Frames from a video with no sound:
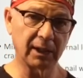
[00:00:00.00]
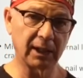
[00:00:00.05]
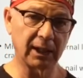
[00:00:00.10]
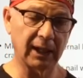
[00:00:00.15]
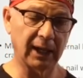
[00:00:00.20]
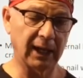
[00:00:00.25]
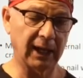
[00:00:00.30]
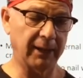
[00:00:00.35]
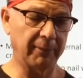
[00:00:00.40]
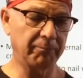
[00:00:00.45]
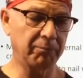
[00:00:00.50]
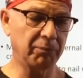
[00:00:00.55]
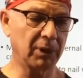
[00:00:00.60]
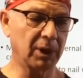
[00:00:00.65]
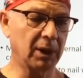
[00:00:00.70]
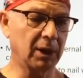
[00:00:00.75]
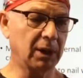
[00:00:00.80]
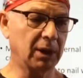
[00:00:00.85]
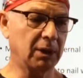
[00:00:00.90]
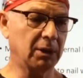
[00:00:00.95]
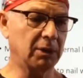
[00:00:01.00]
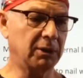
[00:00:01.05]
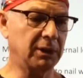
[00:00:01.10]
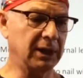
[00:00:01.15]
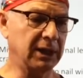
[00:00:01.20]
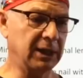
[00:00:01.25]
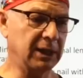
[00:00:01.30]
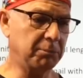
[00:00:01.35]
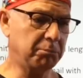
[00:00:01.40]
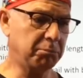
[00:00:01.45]
that I've
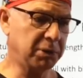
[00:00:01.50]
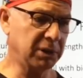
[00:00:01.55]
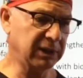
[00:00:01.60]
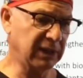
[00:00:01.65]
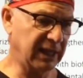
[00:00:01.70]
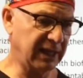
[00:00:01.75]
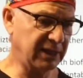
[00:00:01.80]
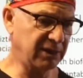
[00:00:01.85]
lengthened,